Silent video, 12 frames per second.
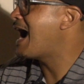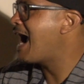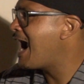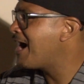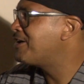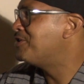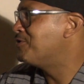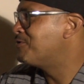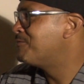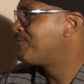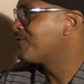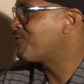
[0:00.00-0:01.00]
hire
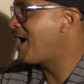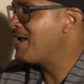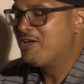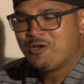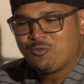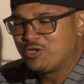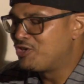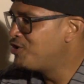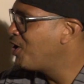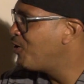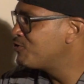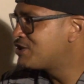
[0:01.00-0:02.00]
you, right? With
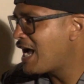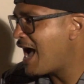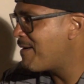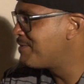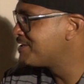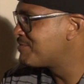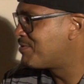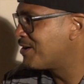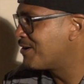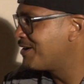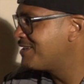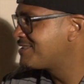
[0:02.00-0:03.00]
no job
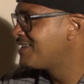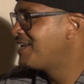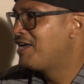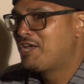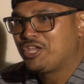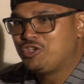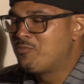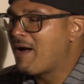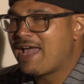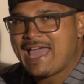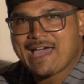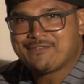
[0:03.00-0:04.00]
experience. You
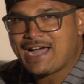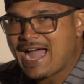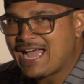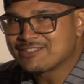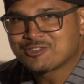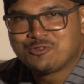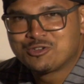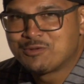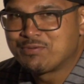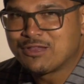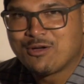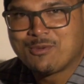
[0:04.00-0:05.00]
might have a high school
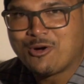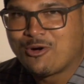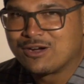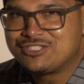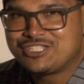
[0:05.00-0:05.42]
diploma or a